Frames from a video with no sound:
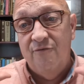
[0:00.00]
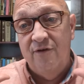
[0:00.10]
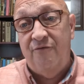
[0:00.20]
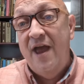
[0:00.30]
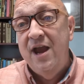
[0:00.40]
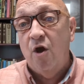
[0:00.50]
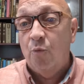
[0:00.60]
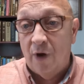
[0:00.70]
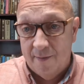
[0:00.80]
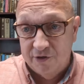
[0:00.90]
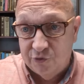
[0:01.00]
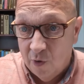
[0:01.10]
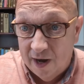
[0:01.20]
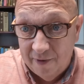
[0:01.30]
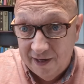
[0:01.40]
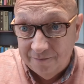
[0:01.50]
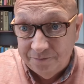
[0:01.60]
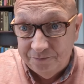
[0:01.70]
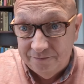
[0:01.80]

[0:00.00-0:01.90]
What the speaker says: Vivek Ramaswamy.